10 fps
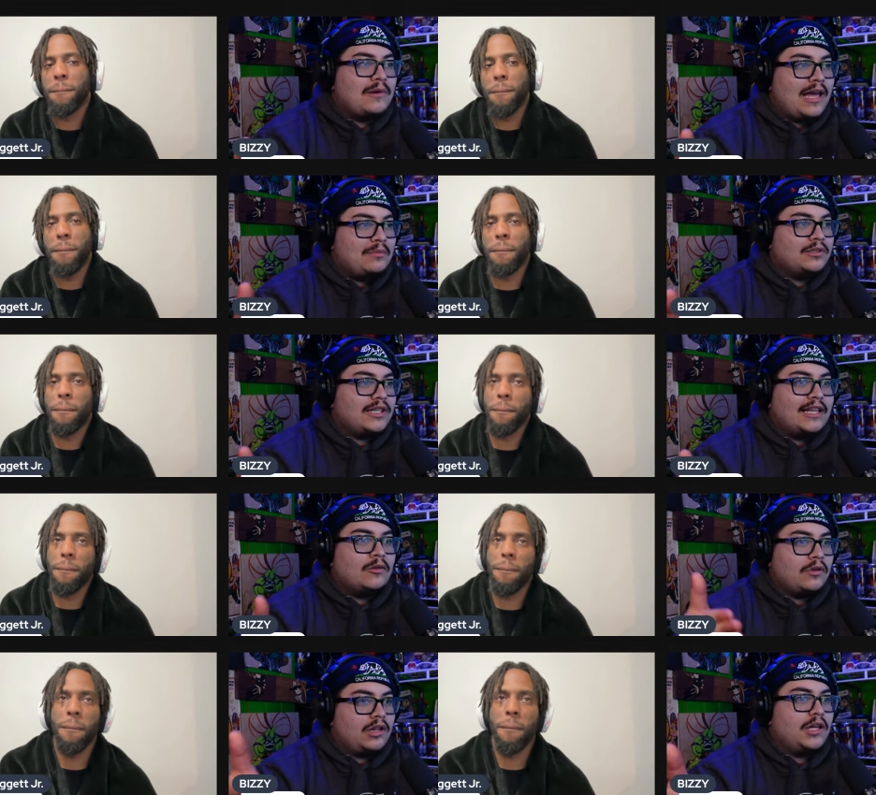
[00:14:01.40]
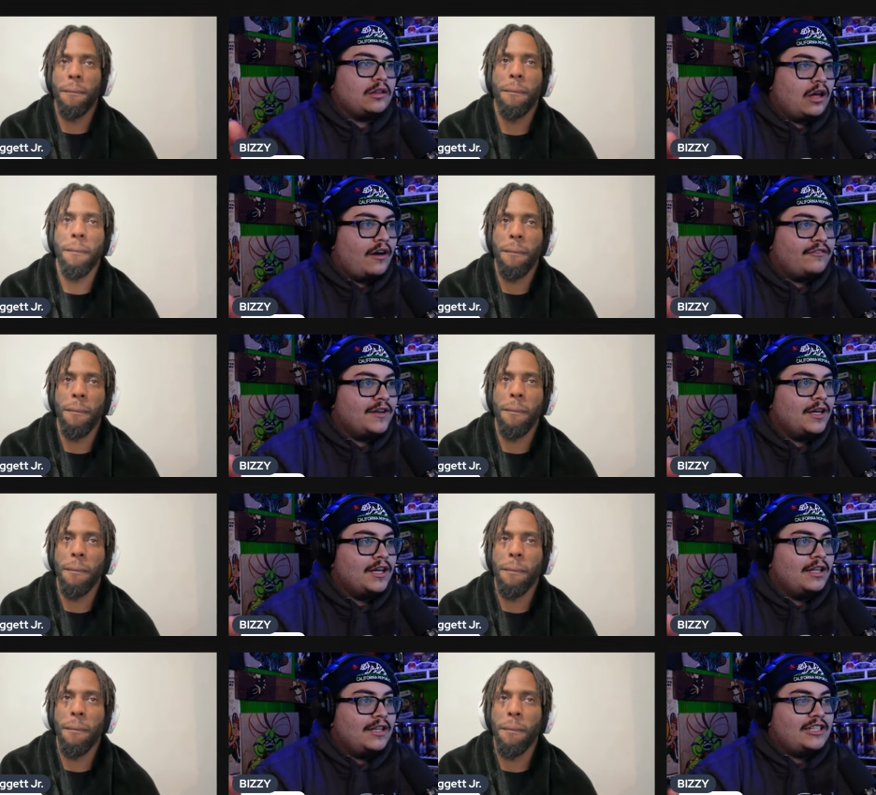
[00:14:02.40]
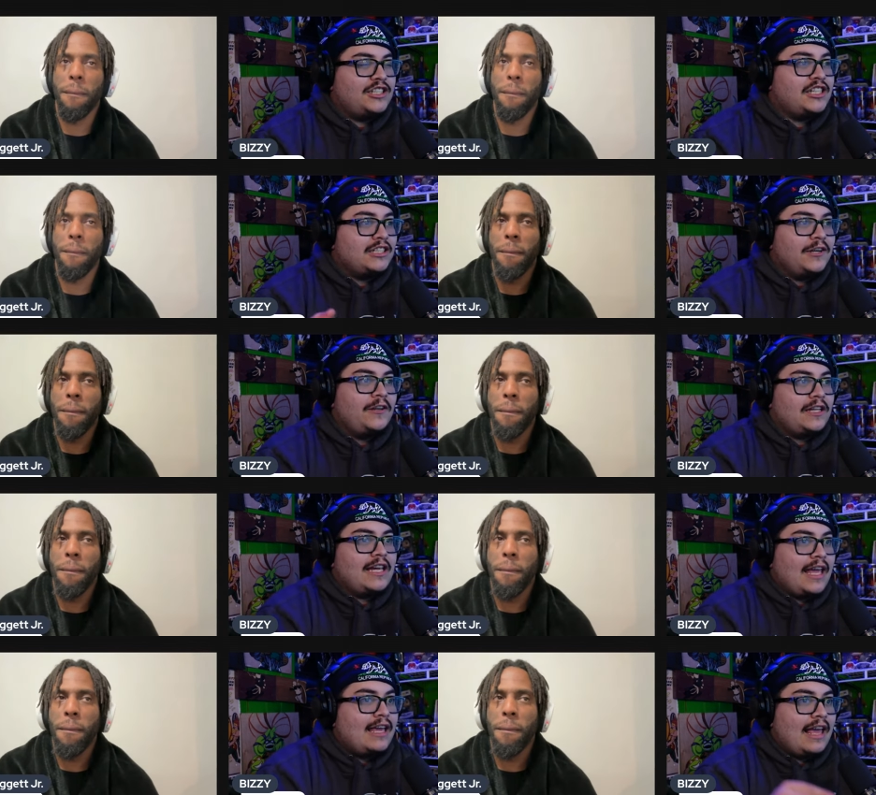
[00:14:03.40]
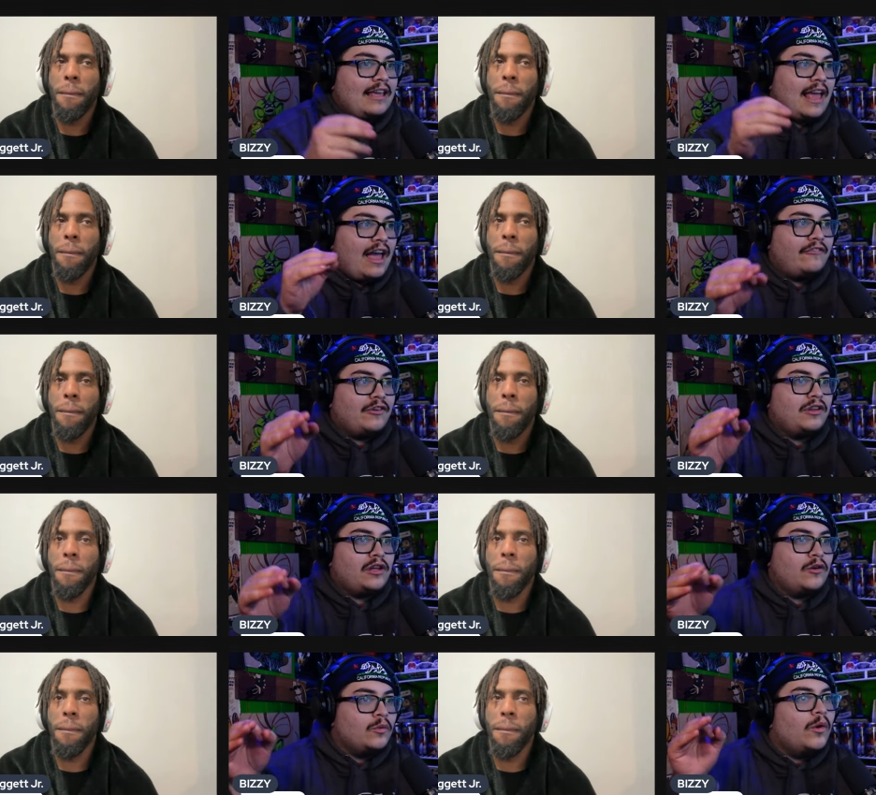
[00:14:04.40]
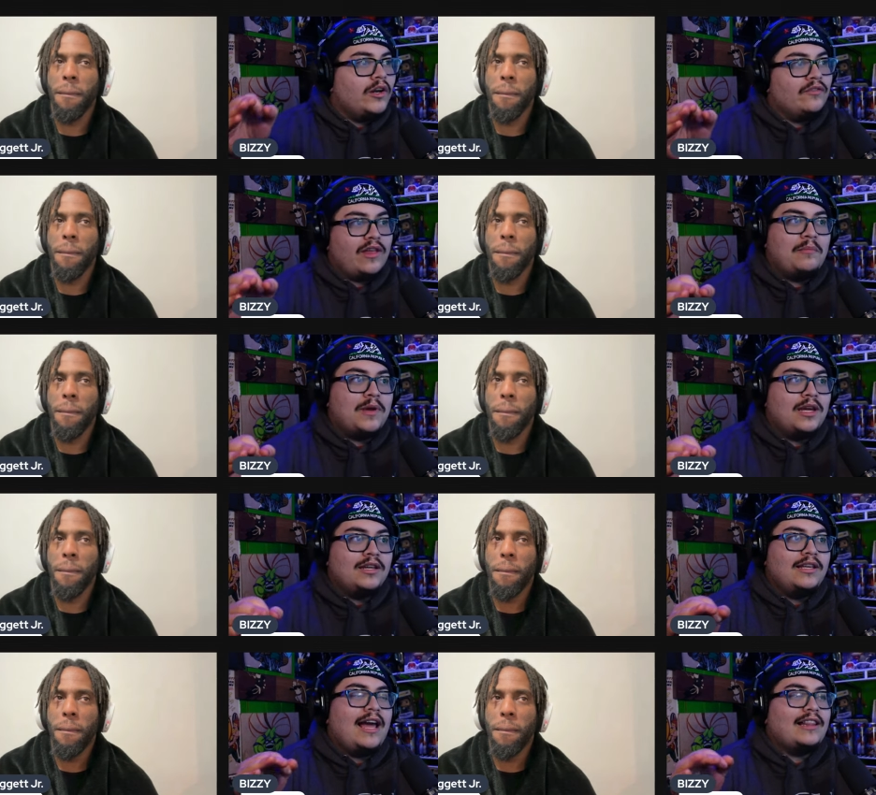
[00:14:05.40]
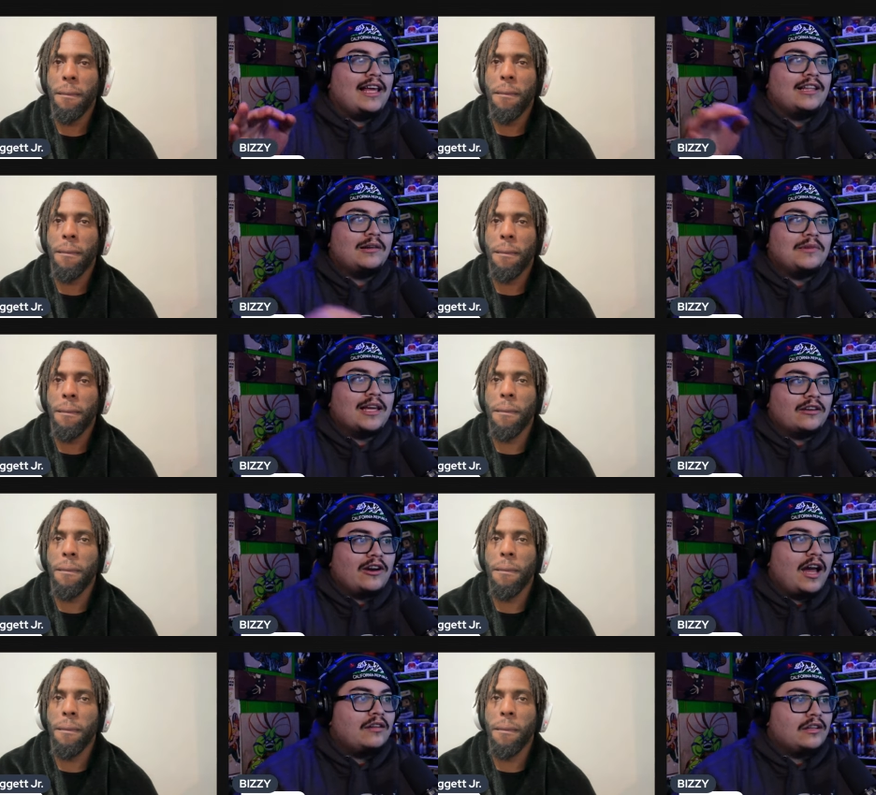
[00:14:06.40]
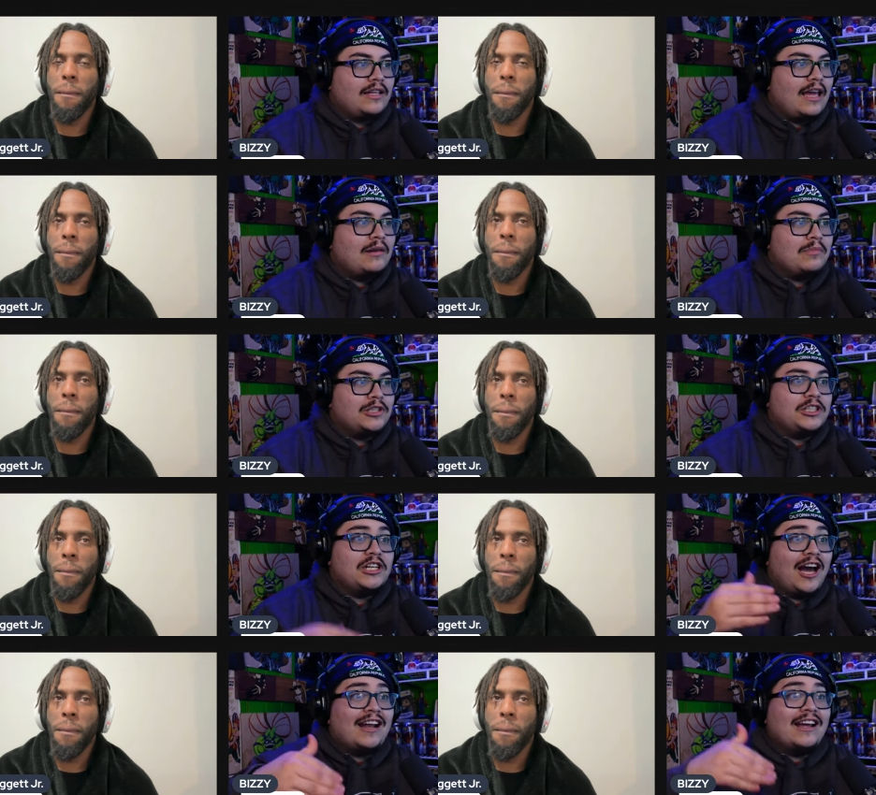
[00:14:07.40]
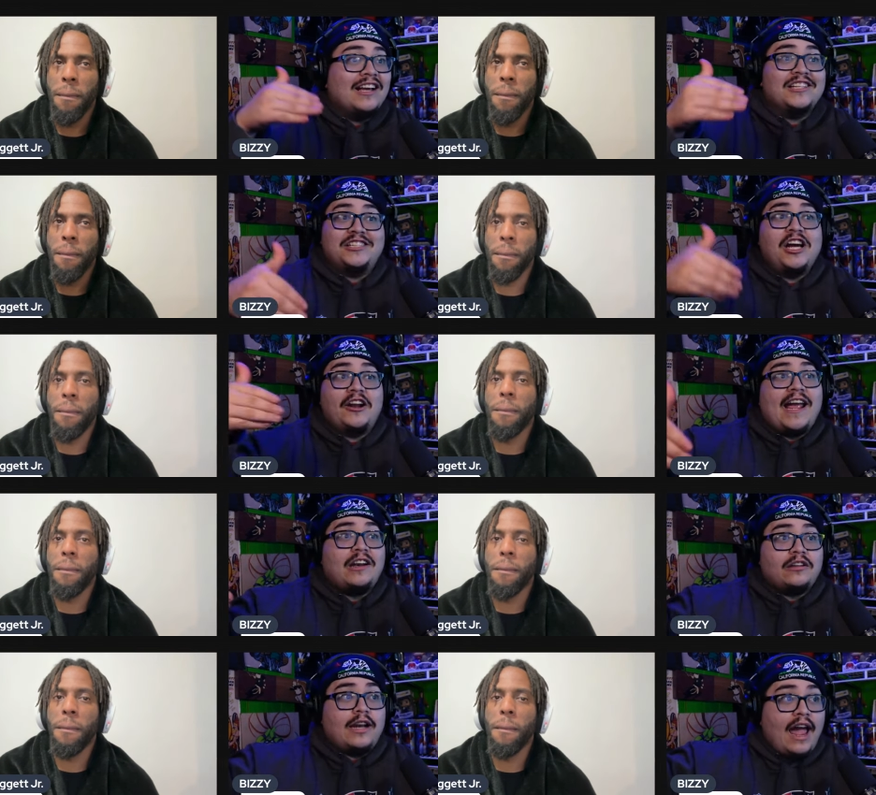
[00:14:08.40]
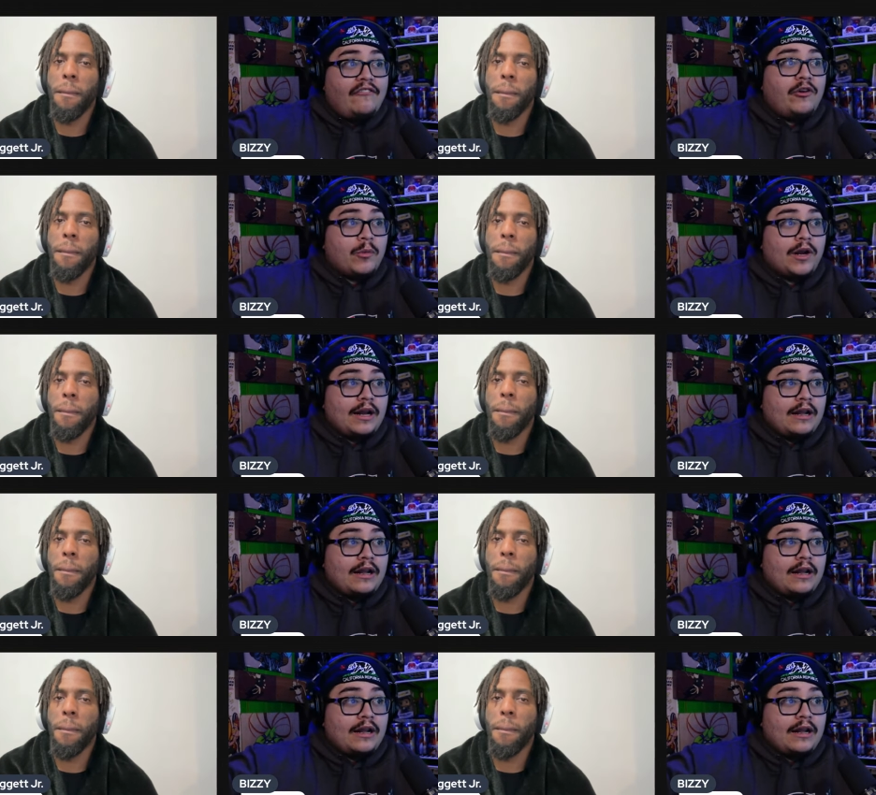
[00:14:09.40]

Speaker 1: able to get those licks off. Like she mm. literally hit every single one of them. Yeah, they ended up kicking her ass at the end, but she got a, she got her hands on everyone